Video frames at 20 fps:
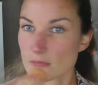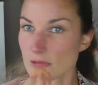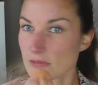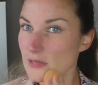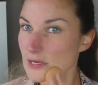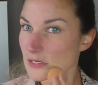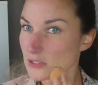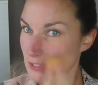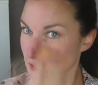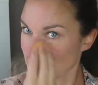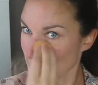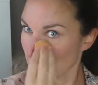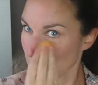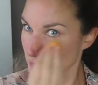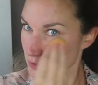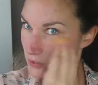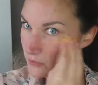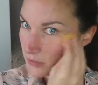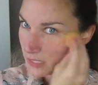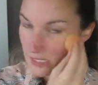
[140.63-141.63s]
And that just
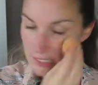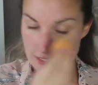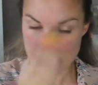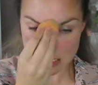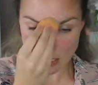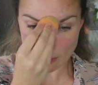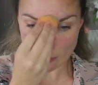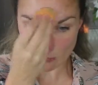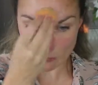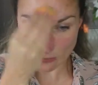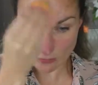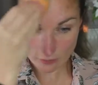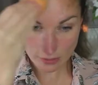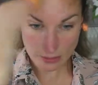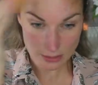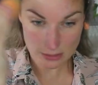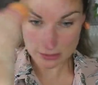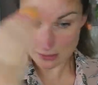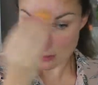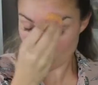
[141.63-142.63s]
counteracts some of the
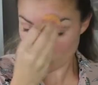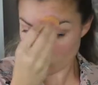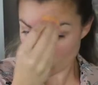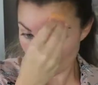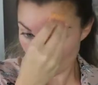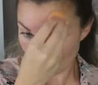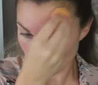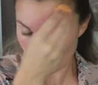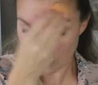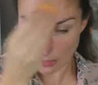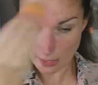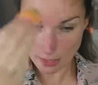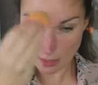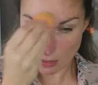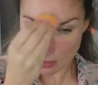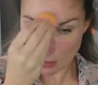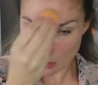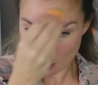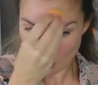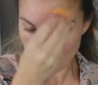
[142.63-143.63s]
redness before we
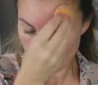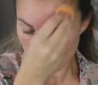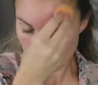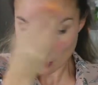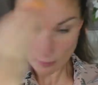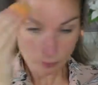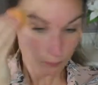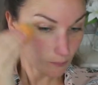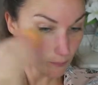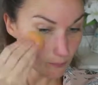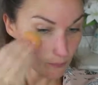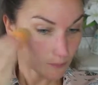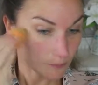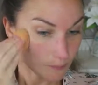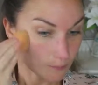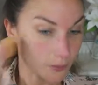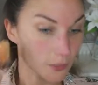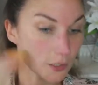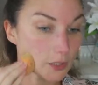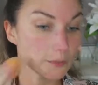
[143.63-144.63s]

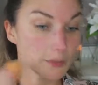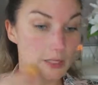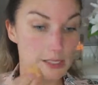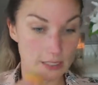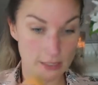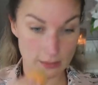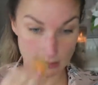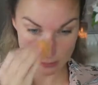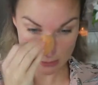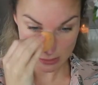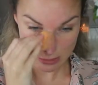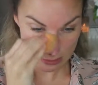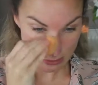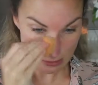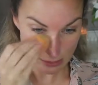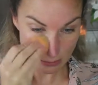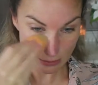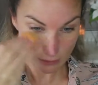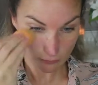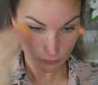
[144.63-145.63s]
pop any
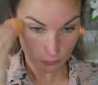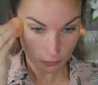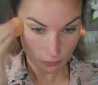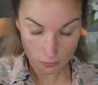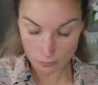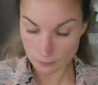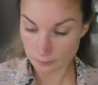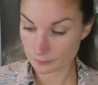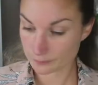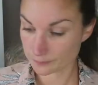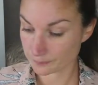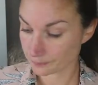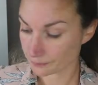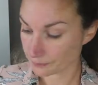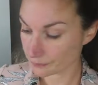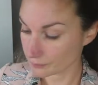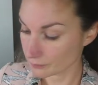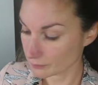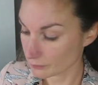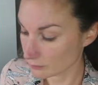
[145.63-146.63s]
concealer on.
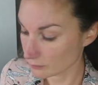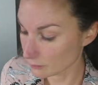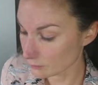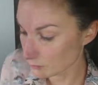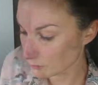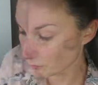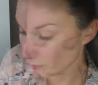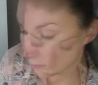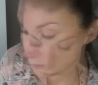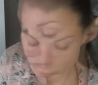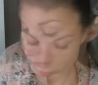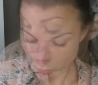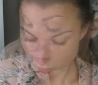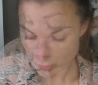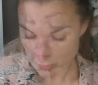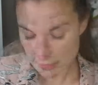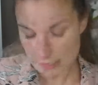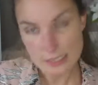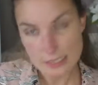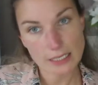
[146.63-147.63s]
So
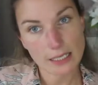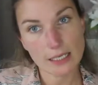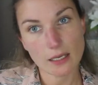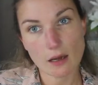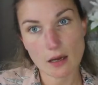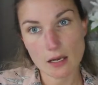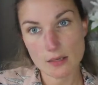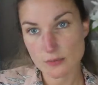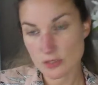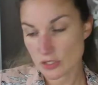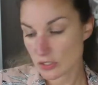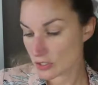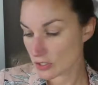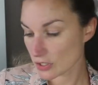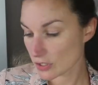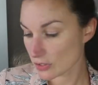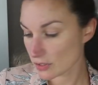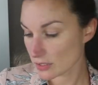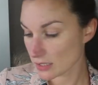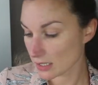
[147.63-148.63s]
concealer, I'm just
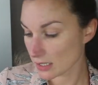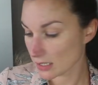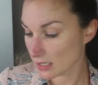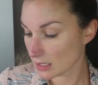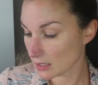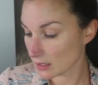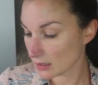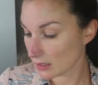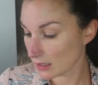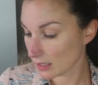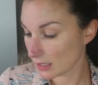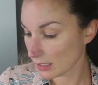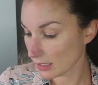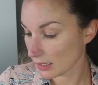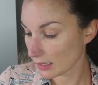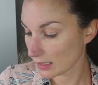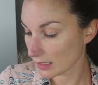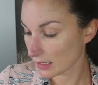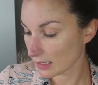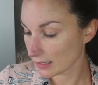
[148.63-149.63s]
using
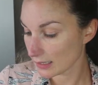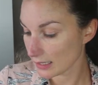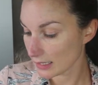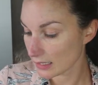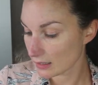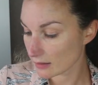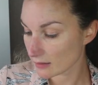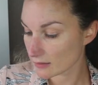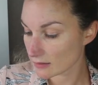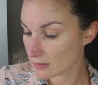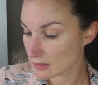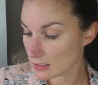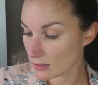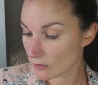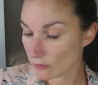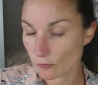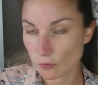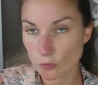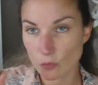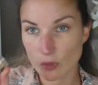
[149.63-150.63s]
the NYX
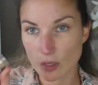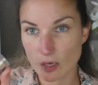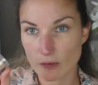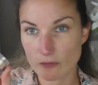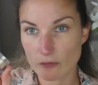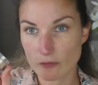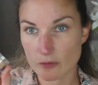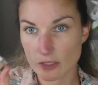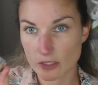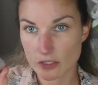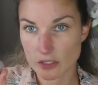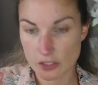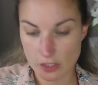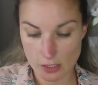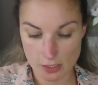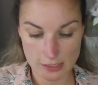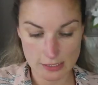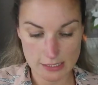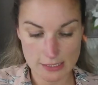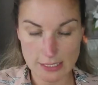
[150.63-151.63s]
Full Coverage
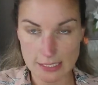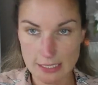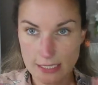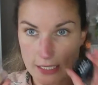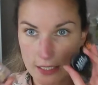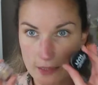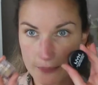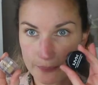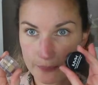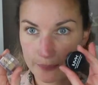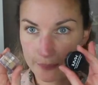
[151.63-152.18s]
Concealer.